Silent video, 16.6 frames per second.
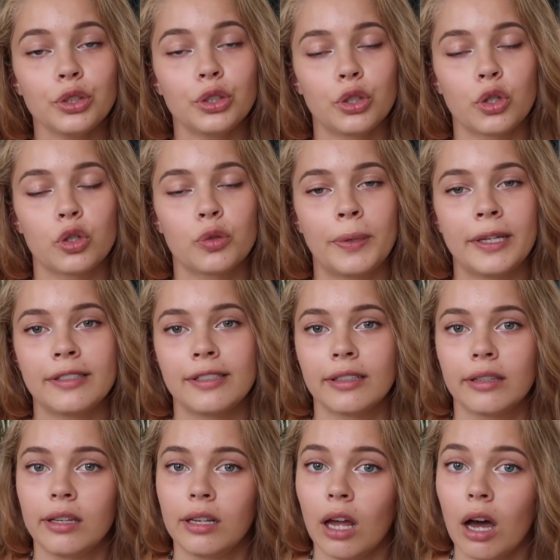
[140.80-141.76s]
So it's
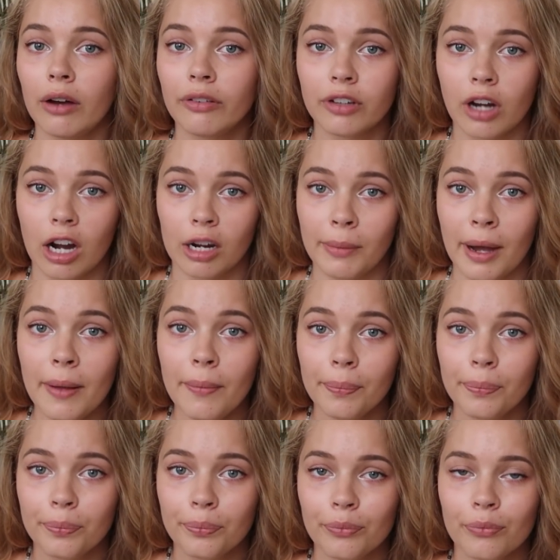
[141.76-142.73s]
basically the law of karma.
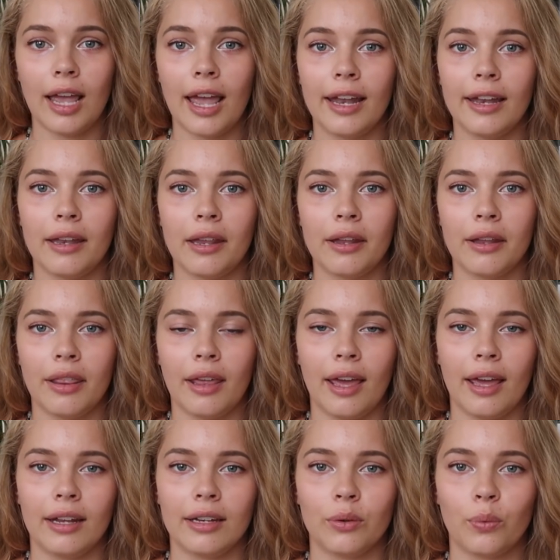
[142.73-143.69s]
And
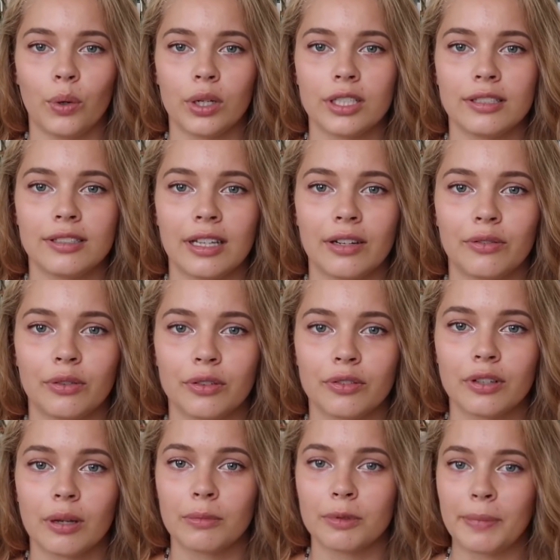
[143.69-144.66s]
then what you send
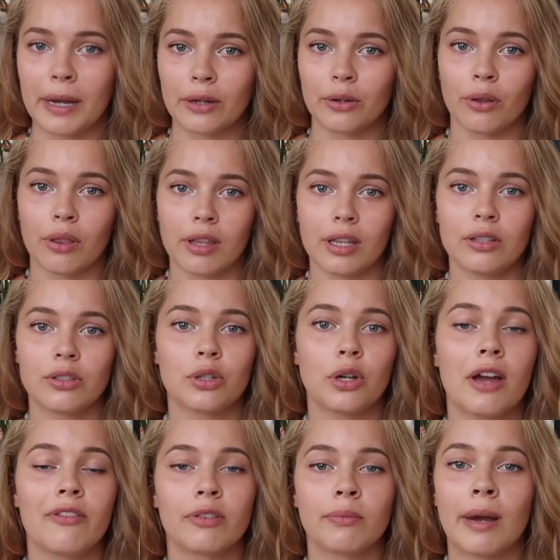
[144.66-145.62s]
forth comes back to thee.
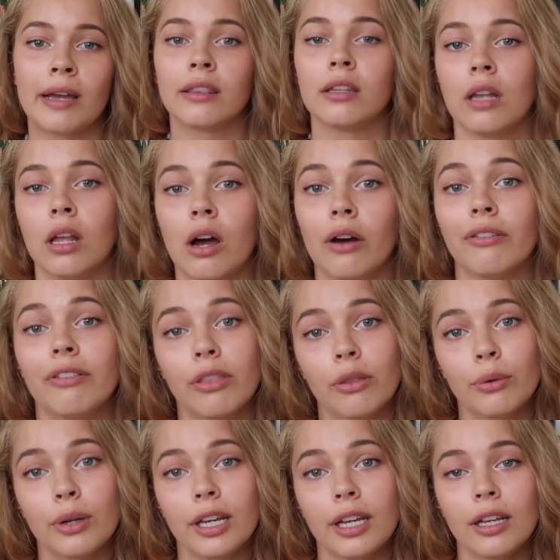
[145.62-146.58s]
So ever mind the law of
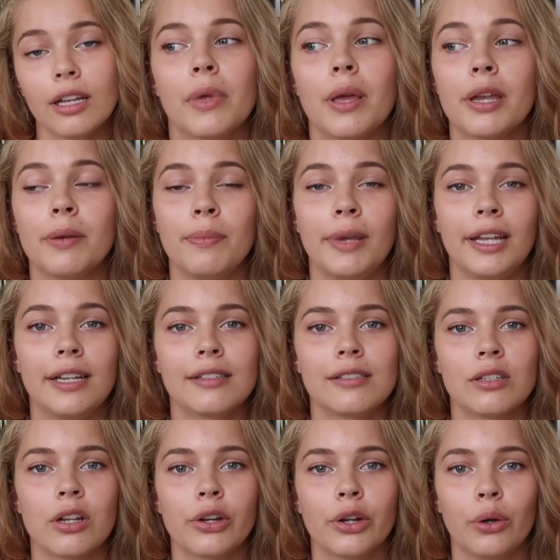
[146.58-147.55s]
three. It
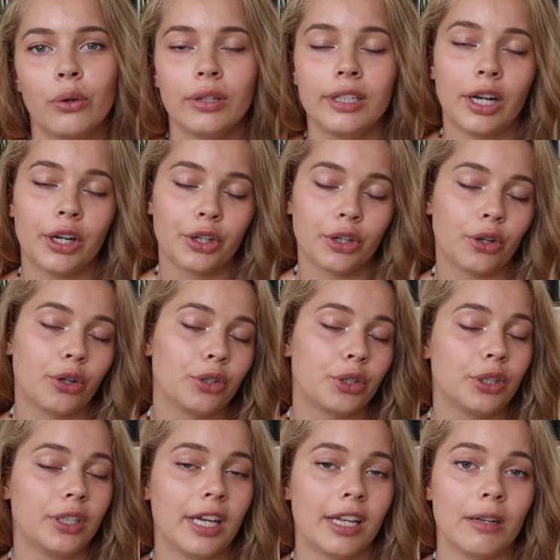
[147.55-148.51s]
means not only are you going
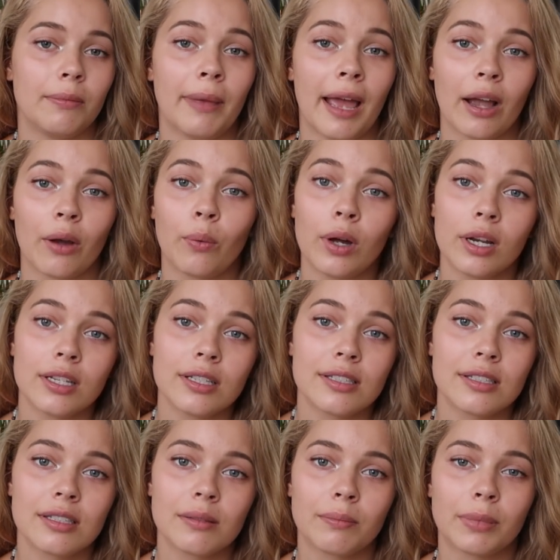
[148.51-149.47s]
to get it back once,
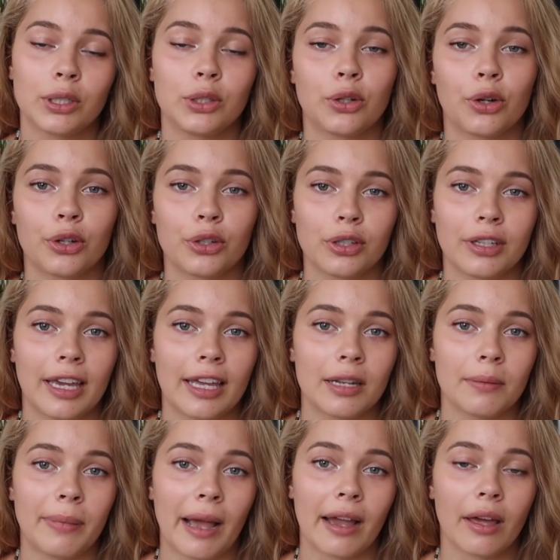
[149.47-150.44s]
but you're going to get
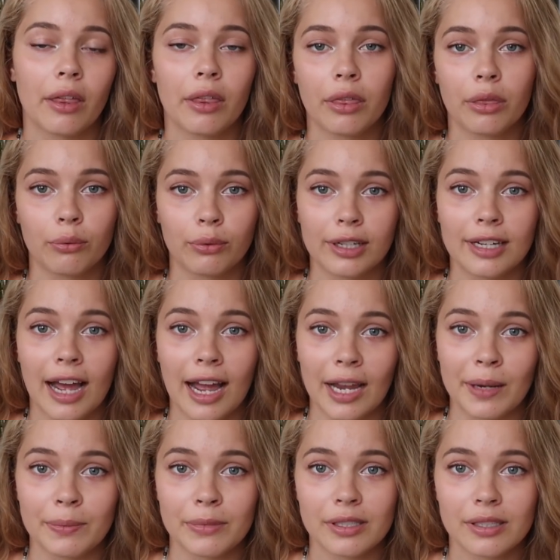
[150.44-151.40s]
it back 3
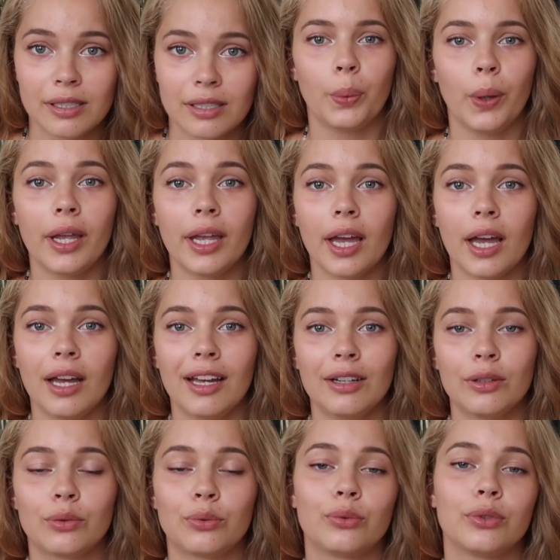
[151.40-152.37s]
times.
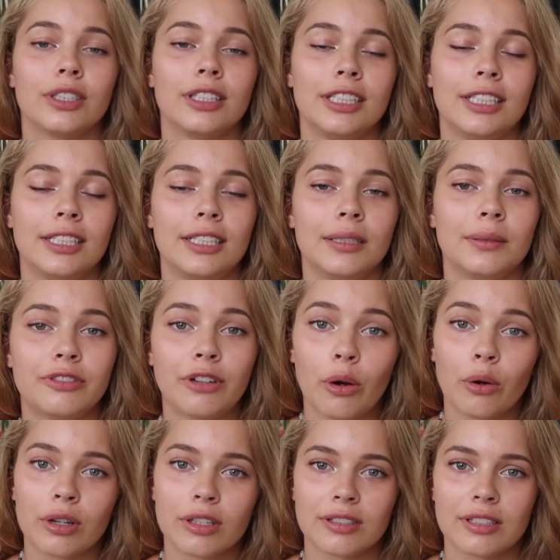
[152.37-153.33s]
Wicca really
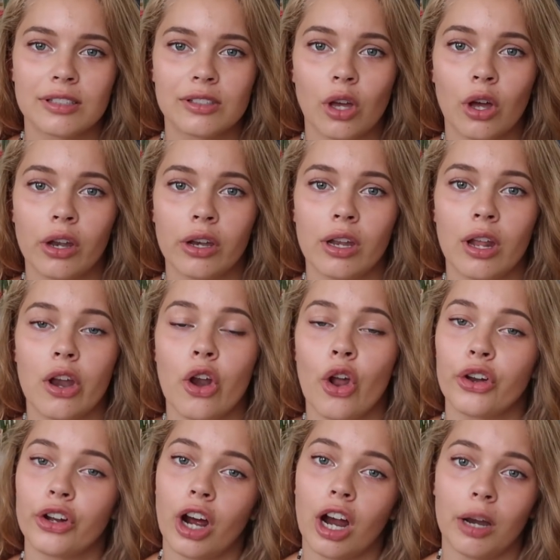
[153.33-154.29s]
focuses on
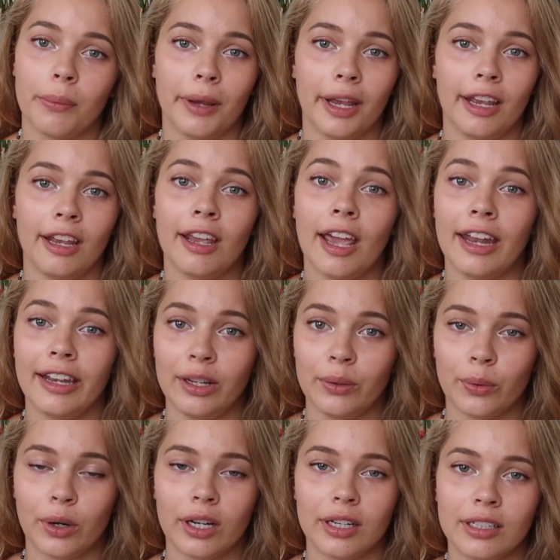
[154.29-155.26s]
not harming
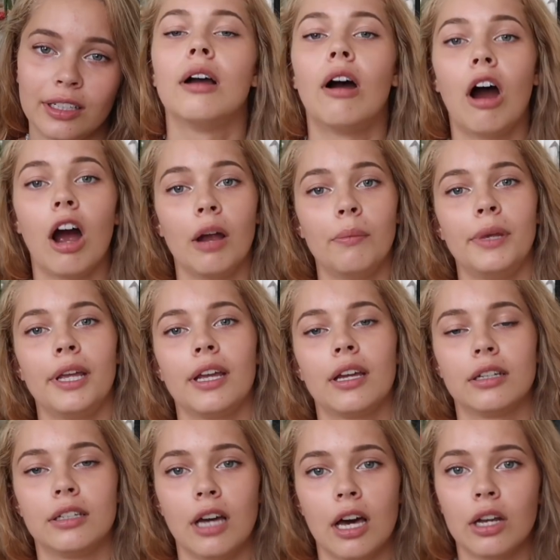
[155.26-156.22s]
anyone.
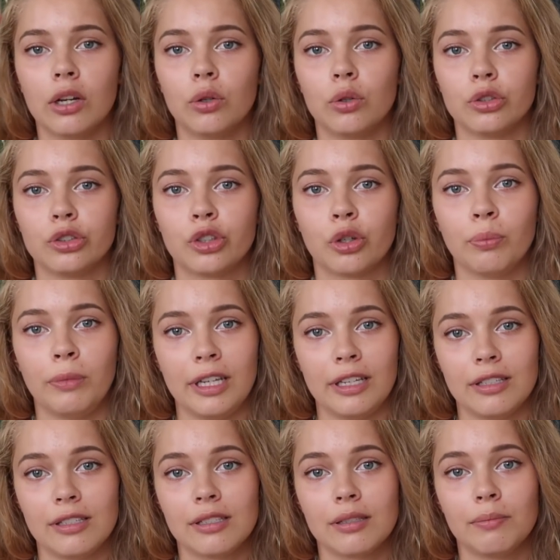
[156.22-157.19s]
Harming none also
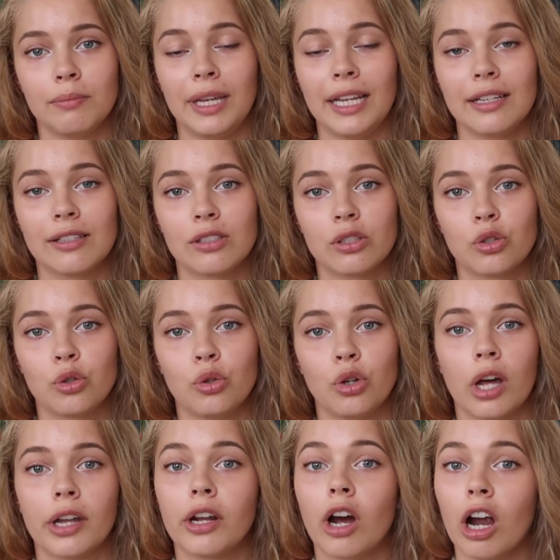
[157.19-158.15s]
means to
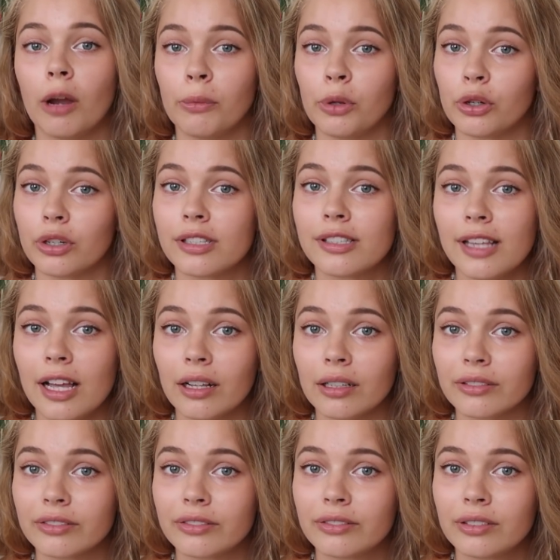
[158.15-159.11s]
not harm yourself.